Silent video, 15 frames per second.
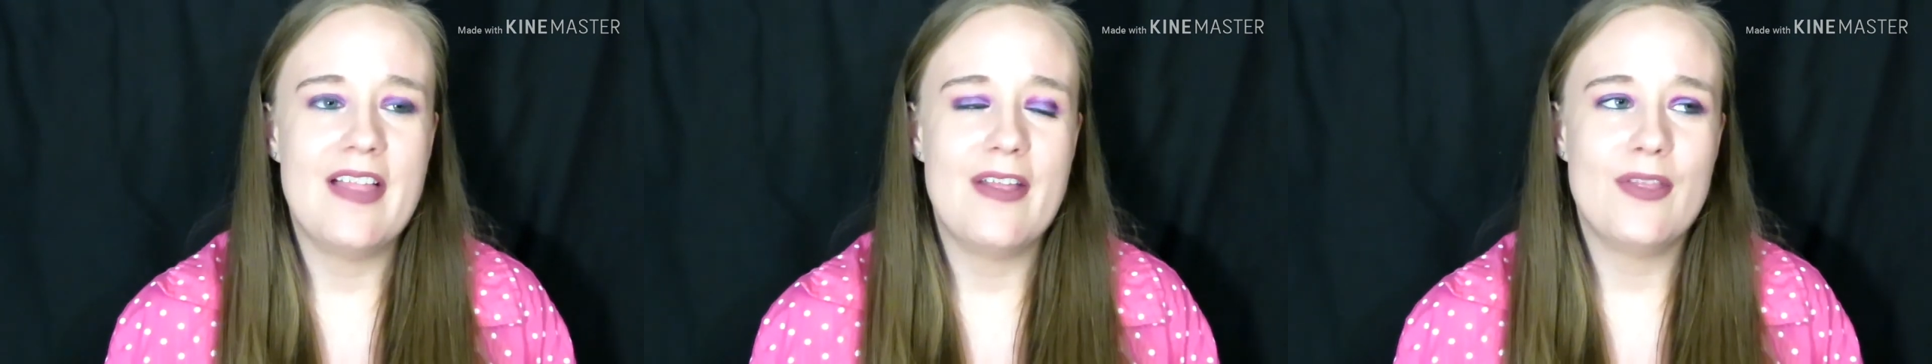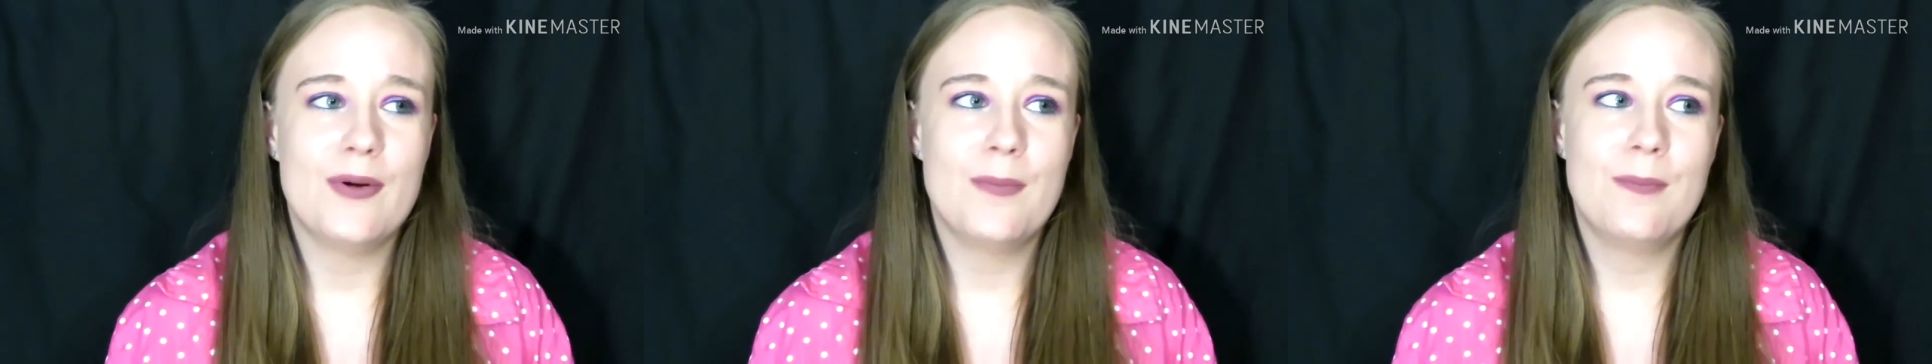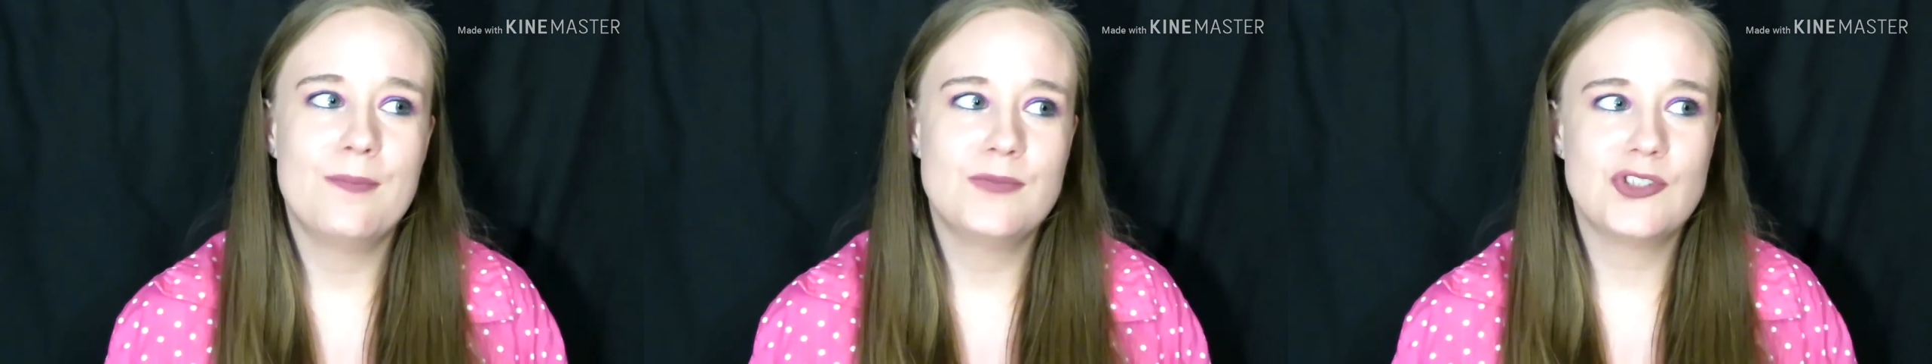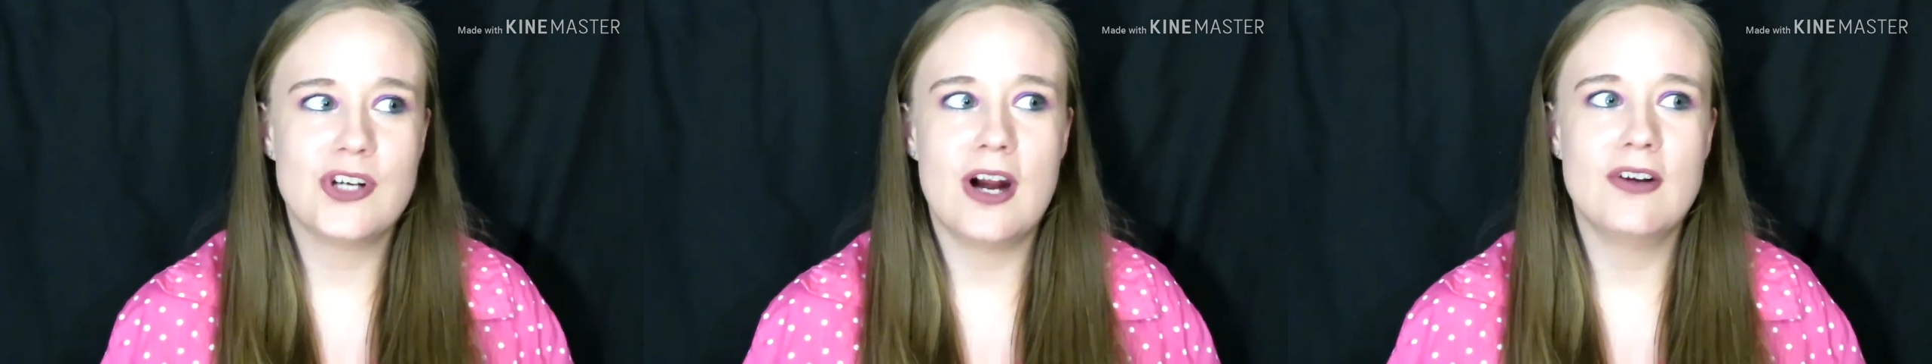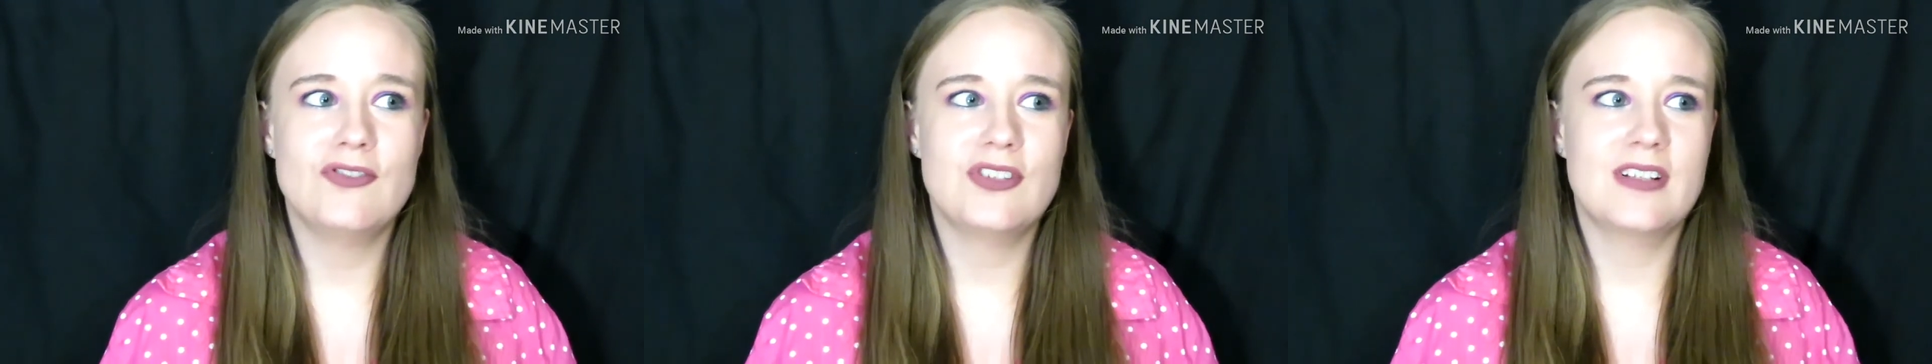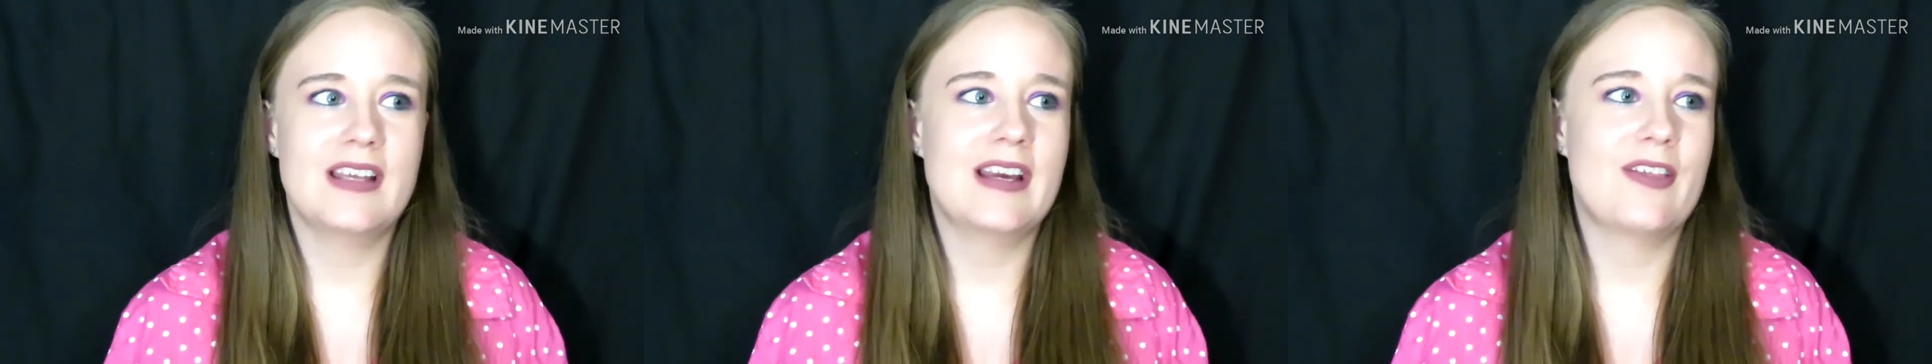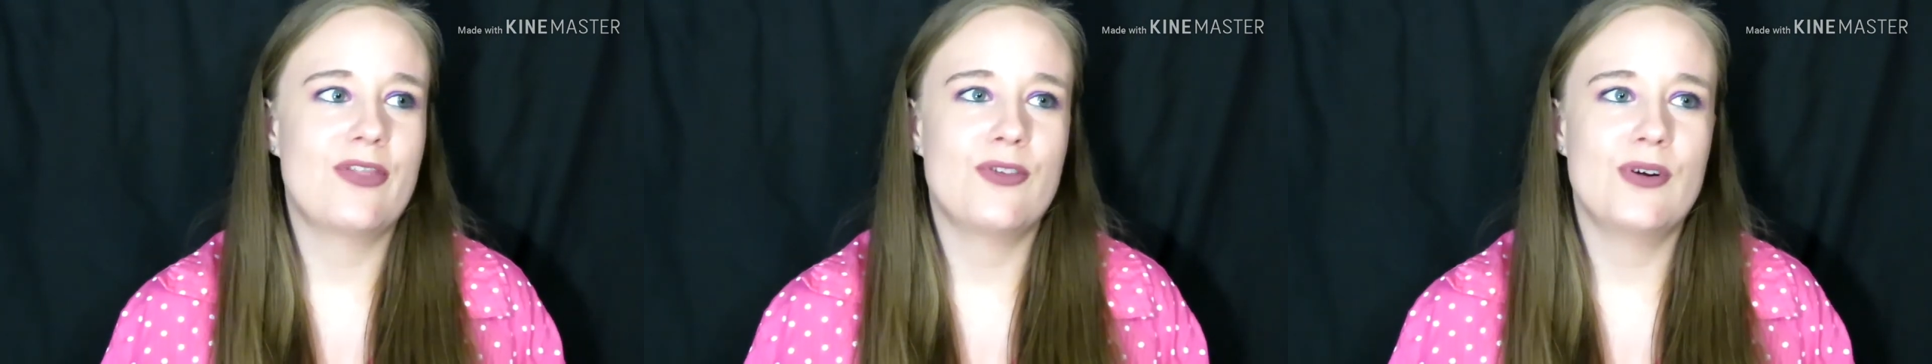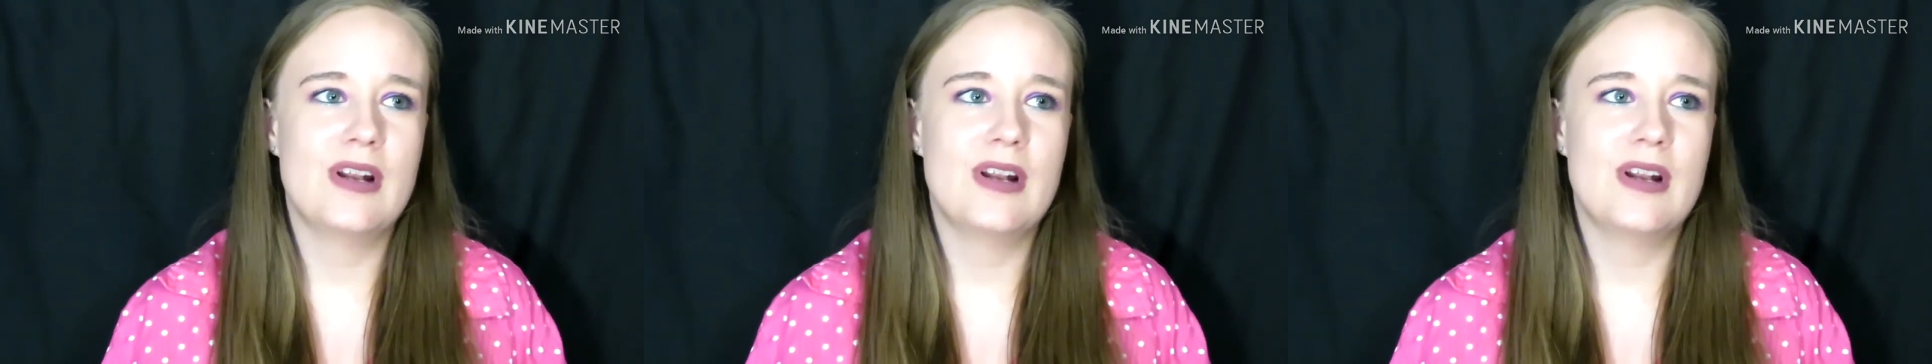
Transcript: And then they're charging like